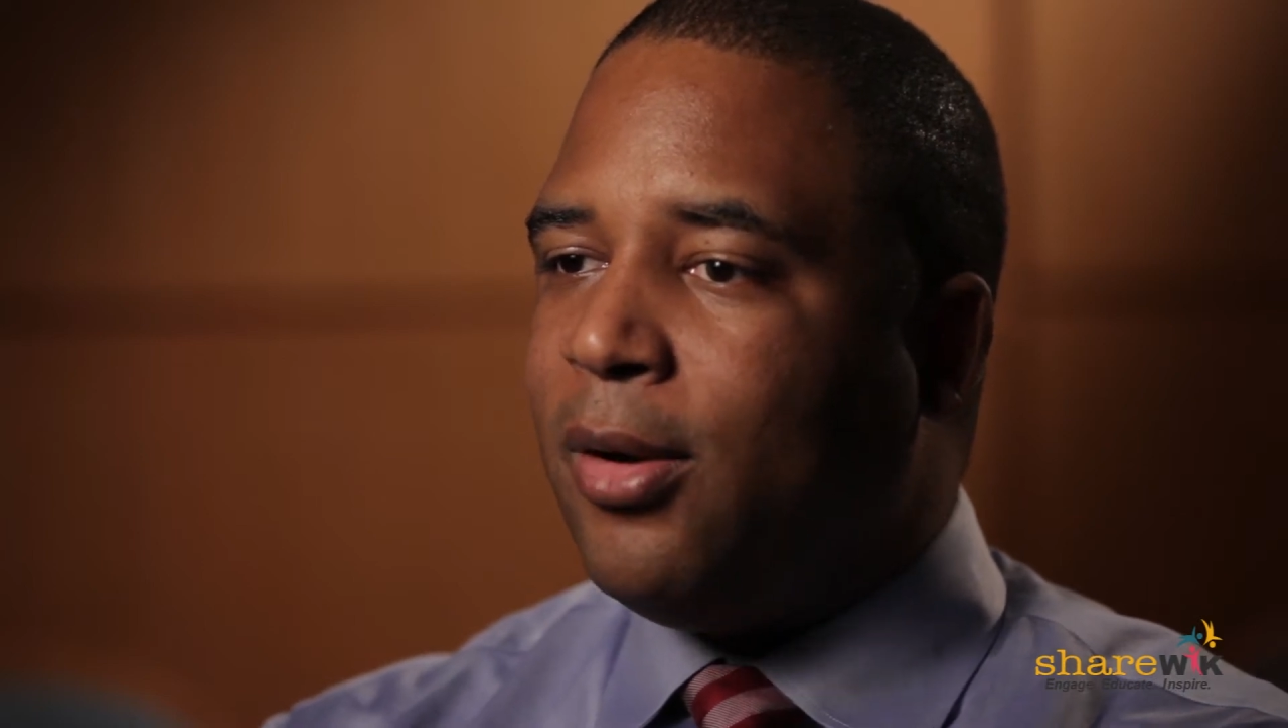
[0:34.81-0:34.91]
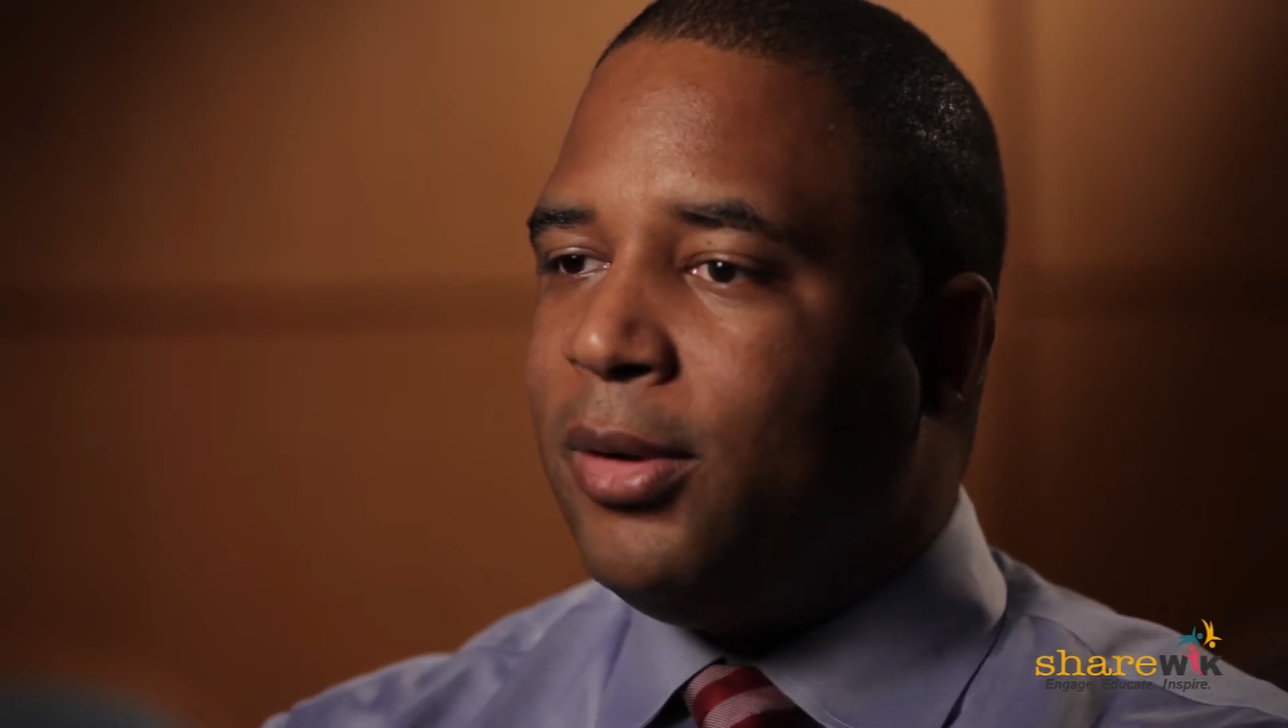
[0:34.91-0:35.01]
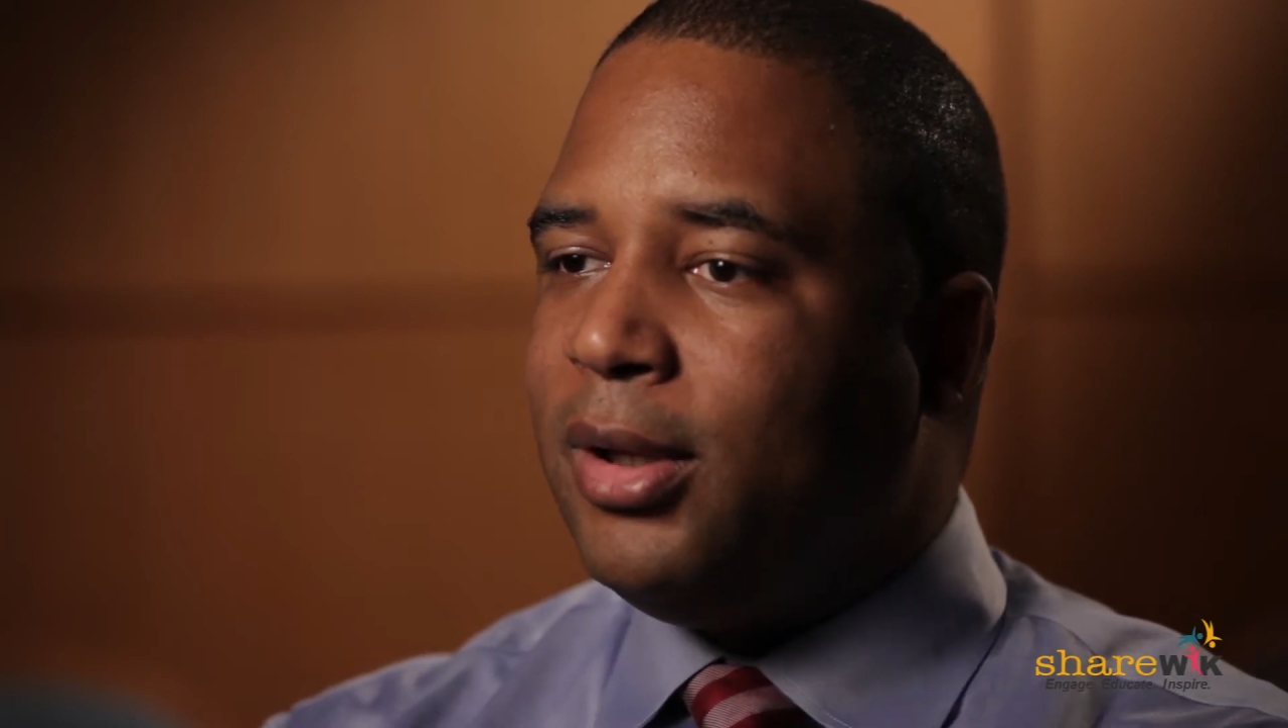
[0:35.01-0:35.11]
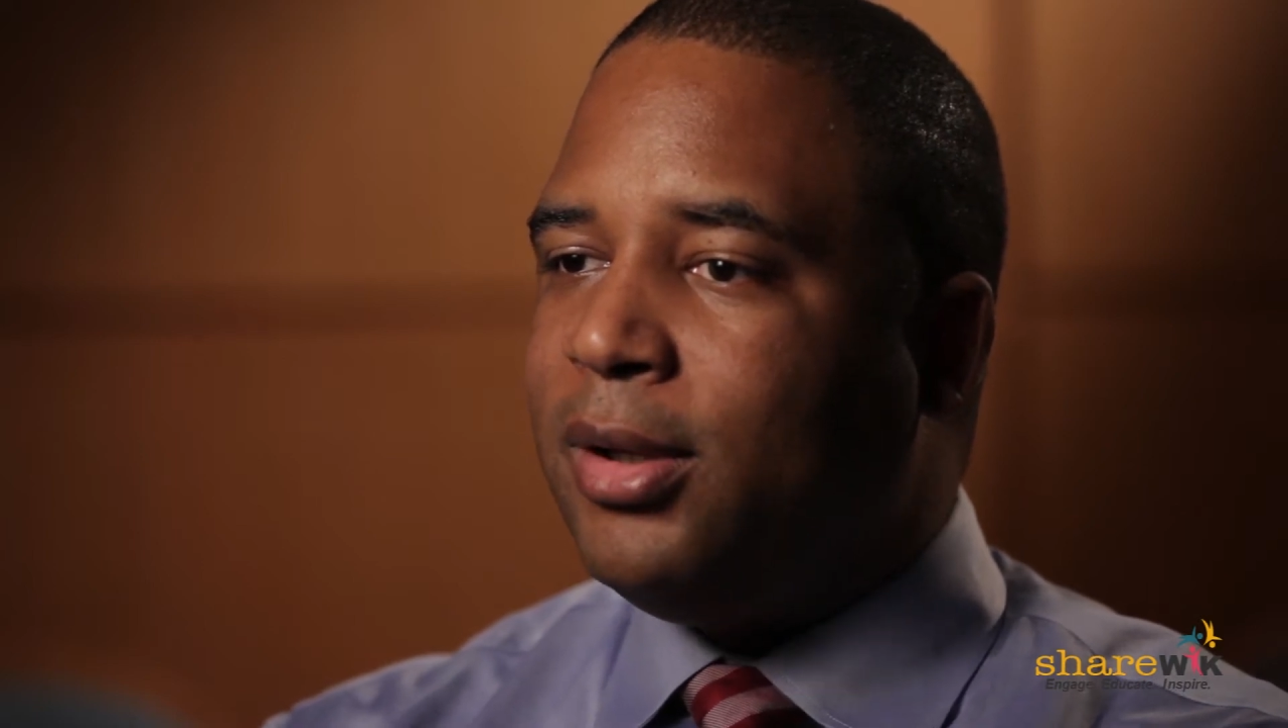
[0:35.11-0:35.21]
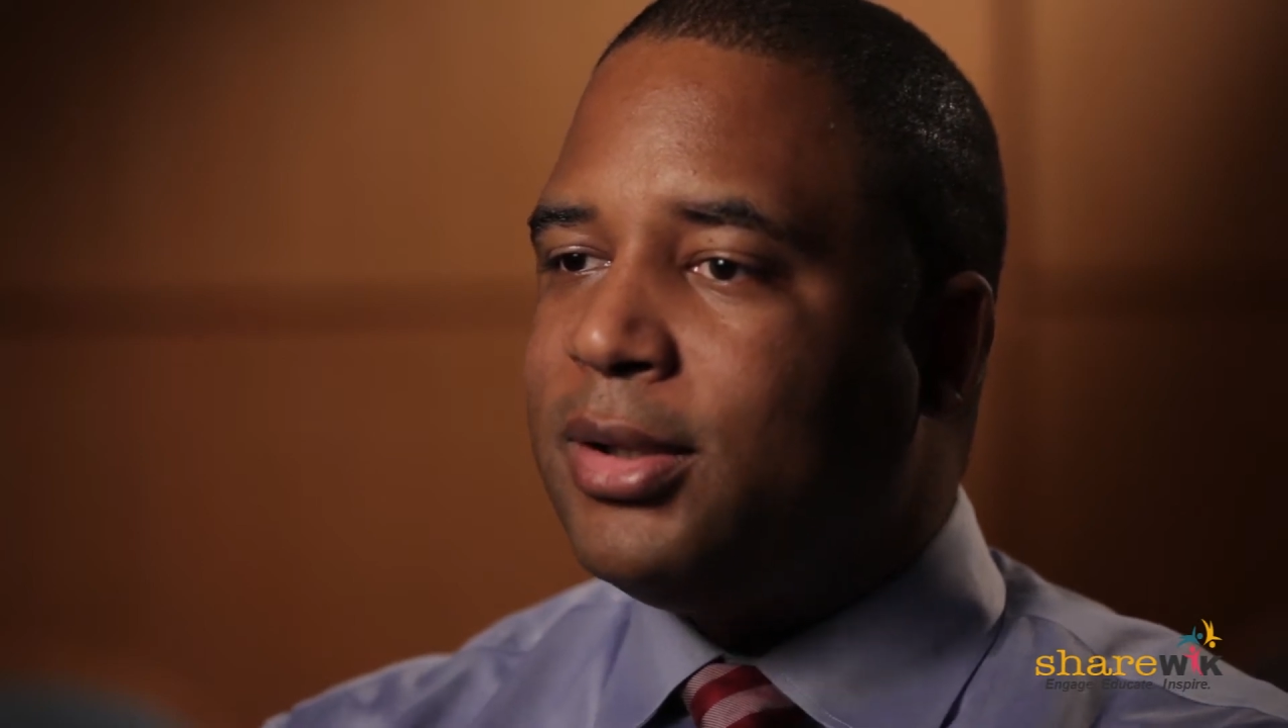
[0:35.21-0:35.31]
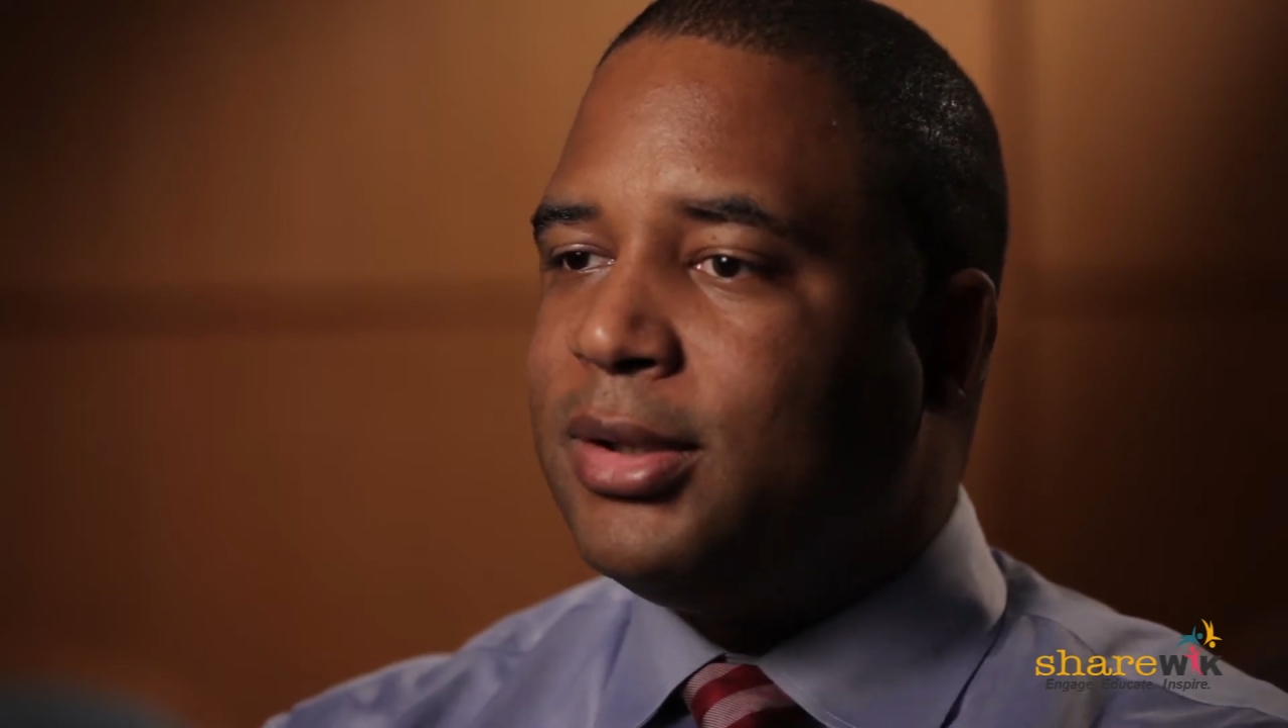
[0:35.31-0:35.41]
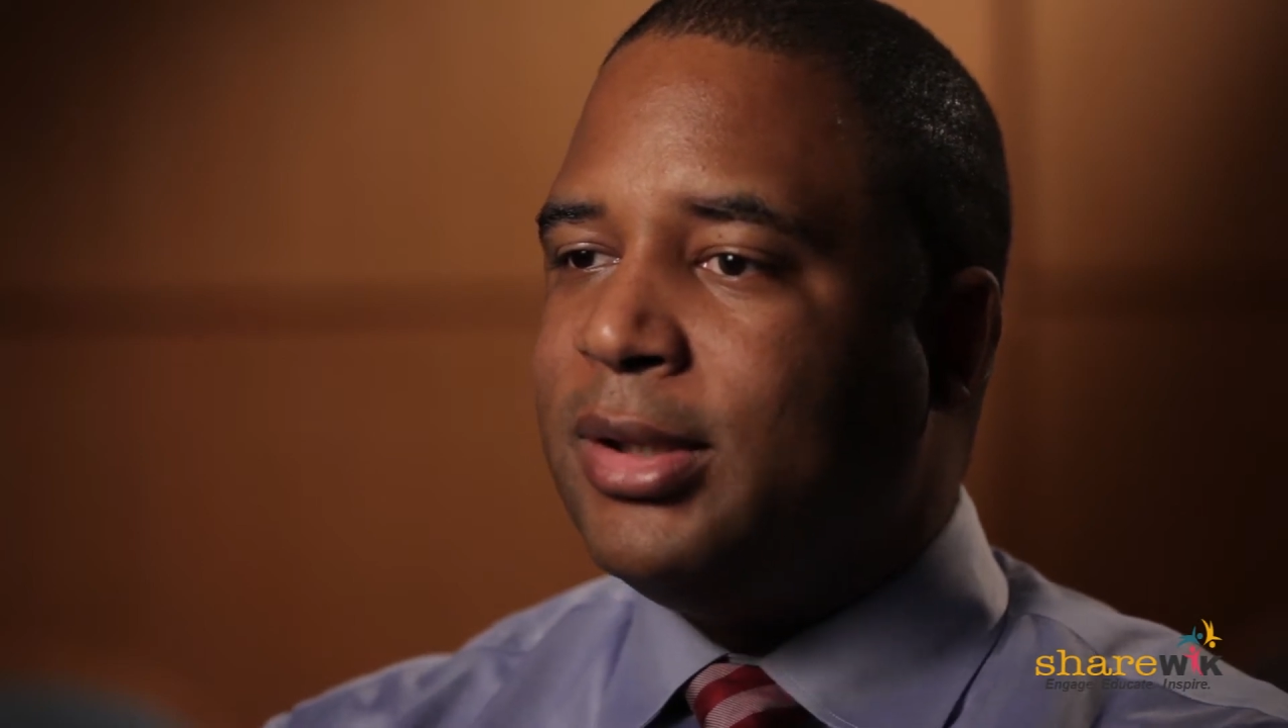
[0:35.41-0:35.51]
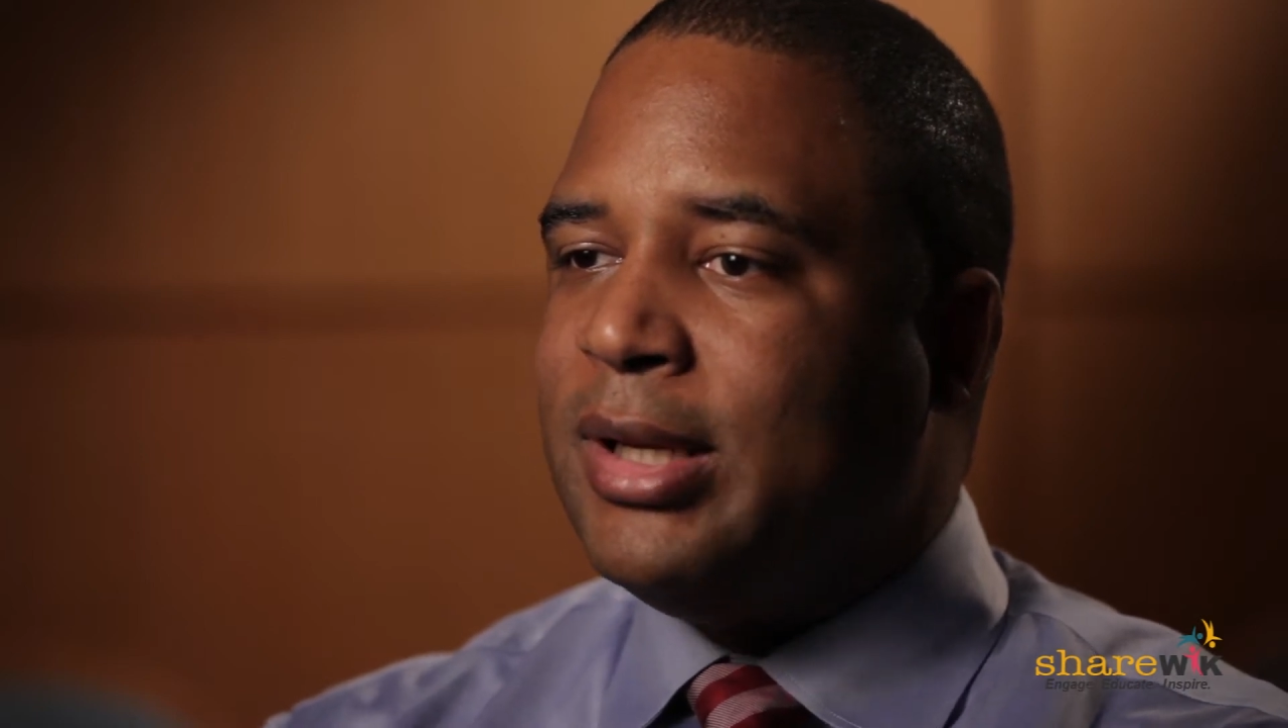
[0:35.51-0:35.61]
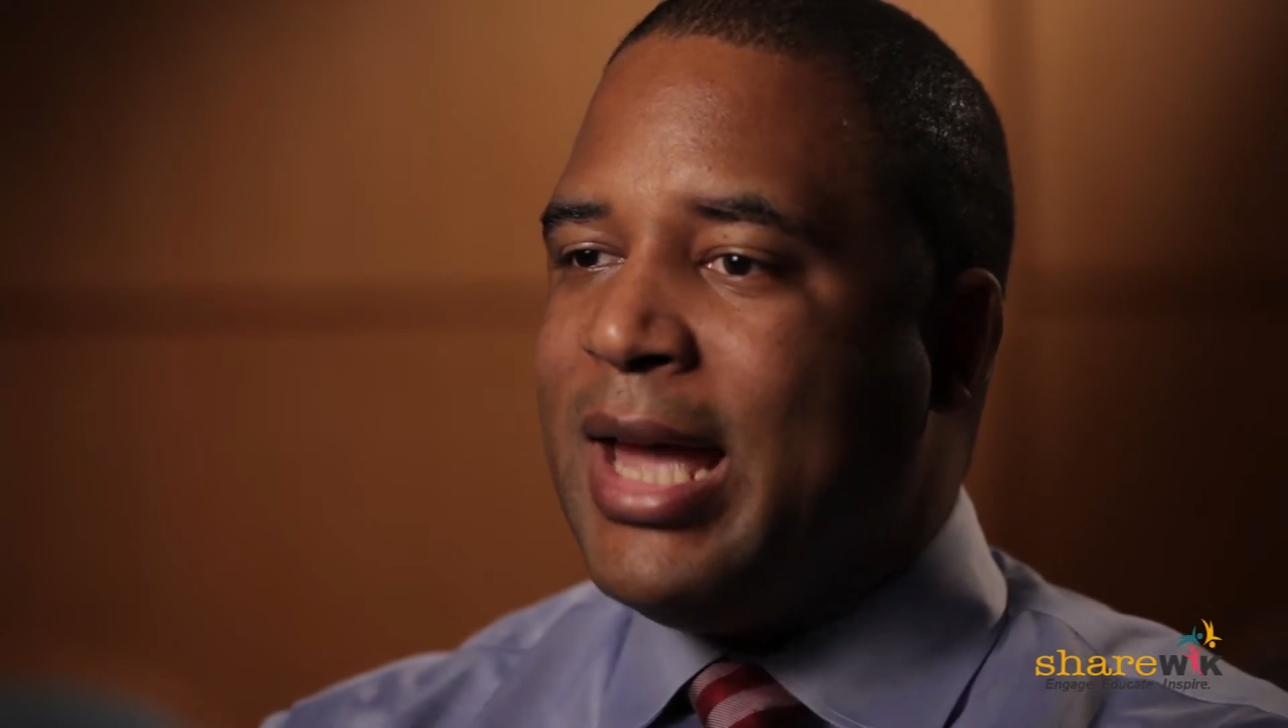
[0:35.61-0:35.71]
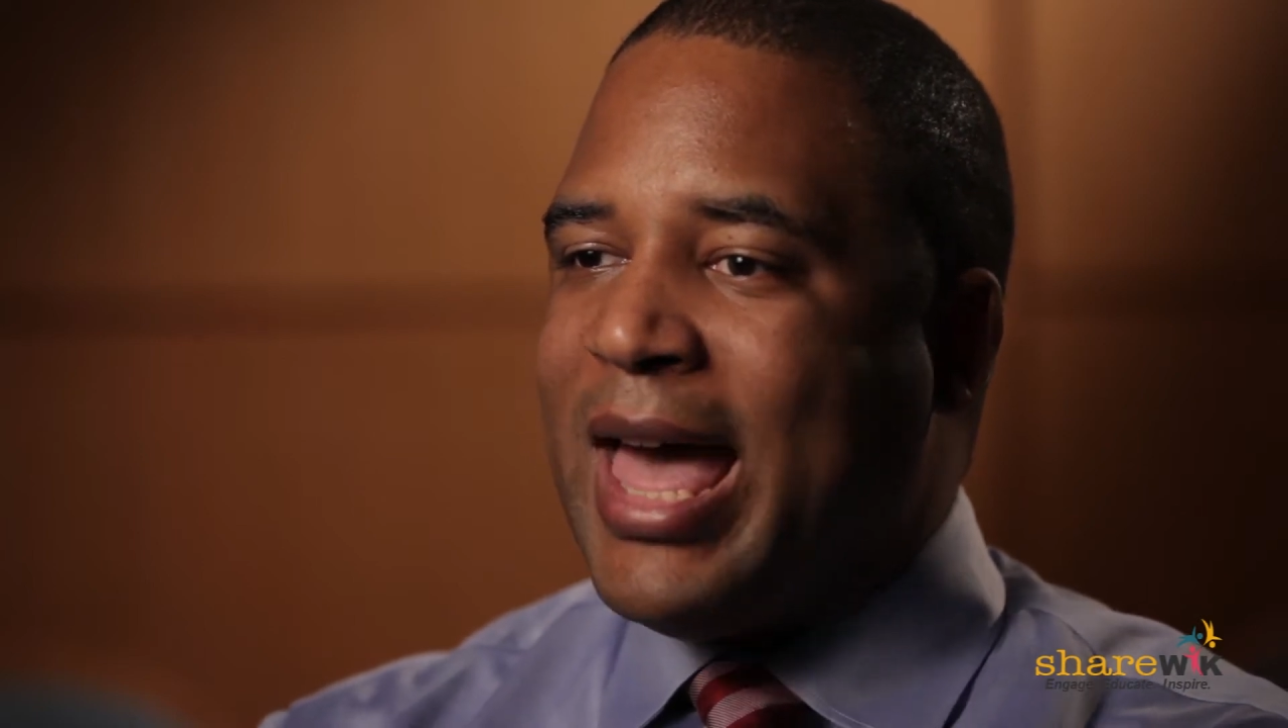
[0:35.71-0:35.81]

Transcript: only looks